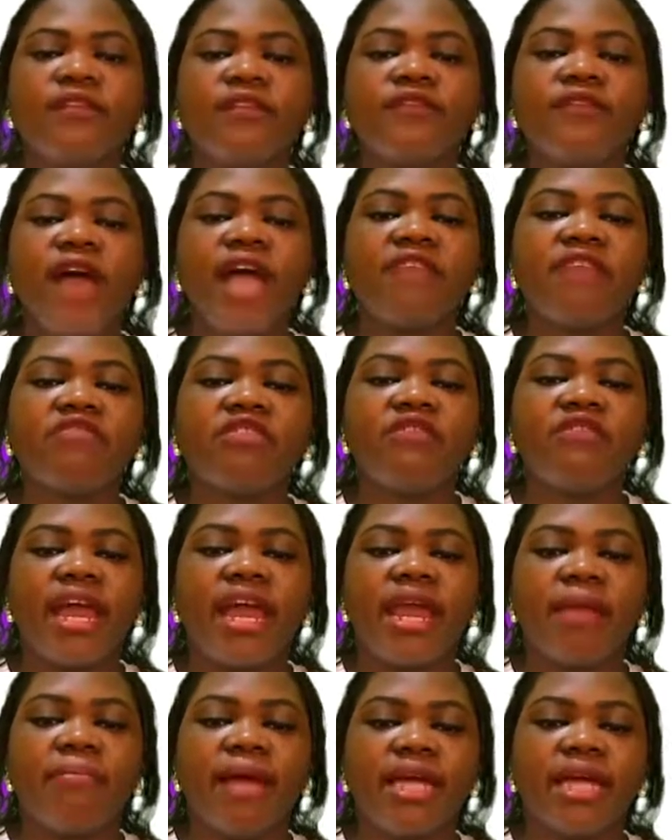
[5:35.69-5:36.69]
5
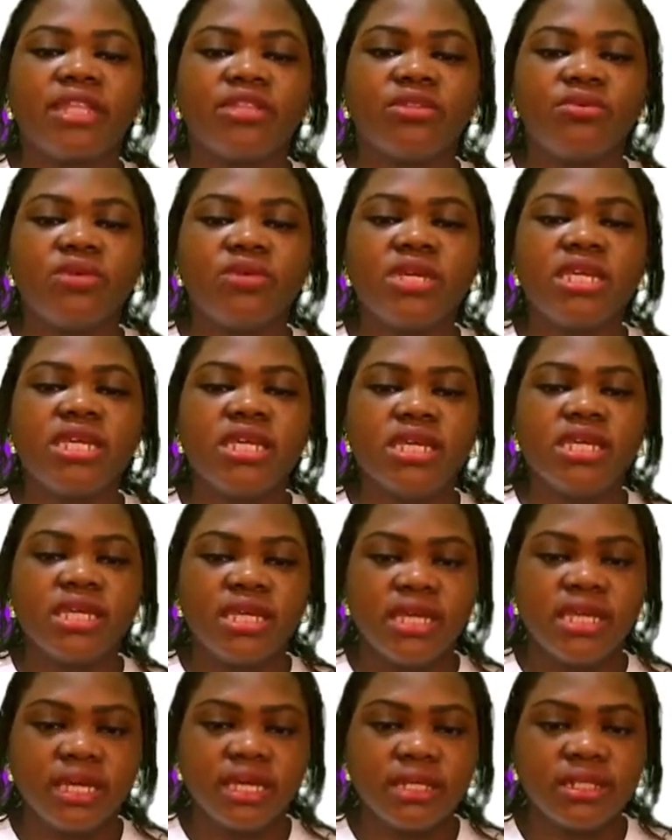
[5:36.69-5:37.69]
divided by 3
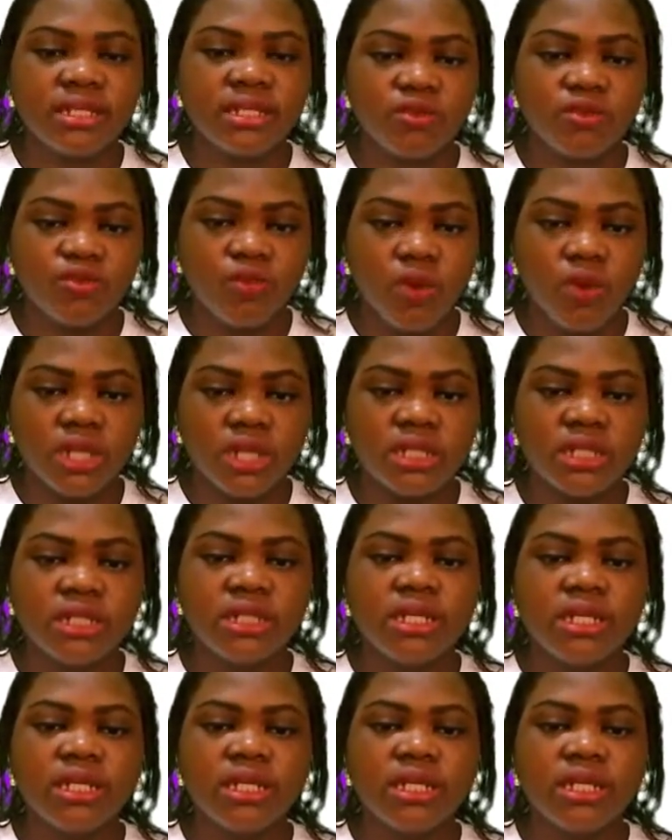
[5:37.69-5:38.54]
is 1.